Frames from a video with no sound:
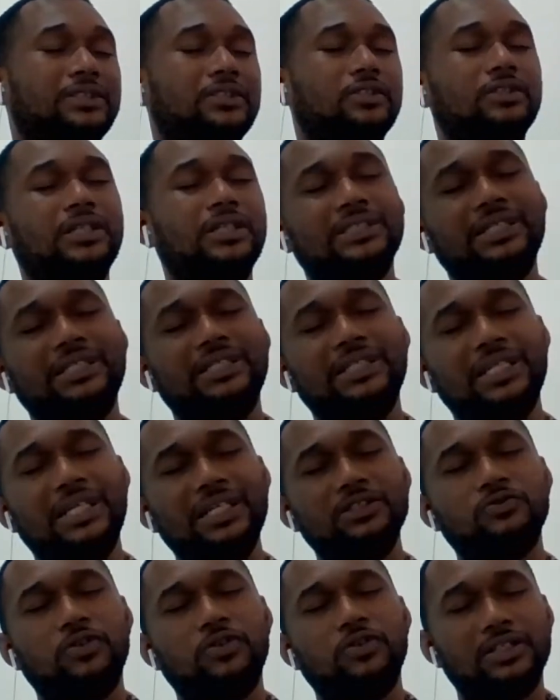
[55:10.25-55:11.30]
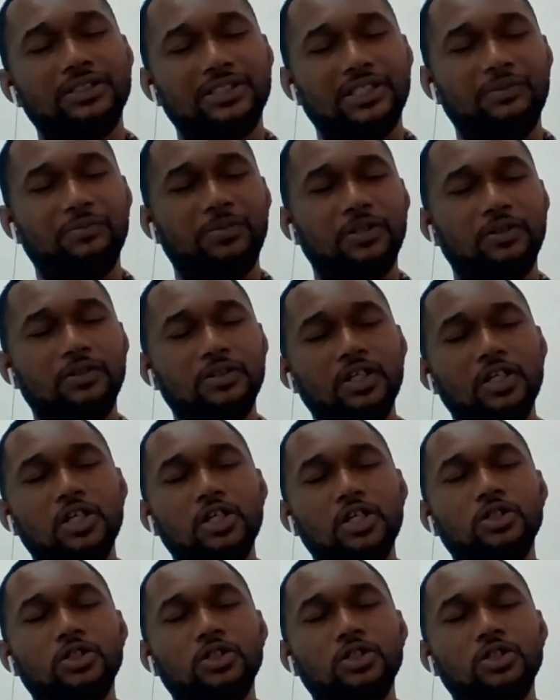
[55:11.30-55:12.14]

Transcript: So there's a need, for example,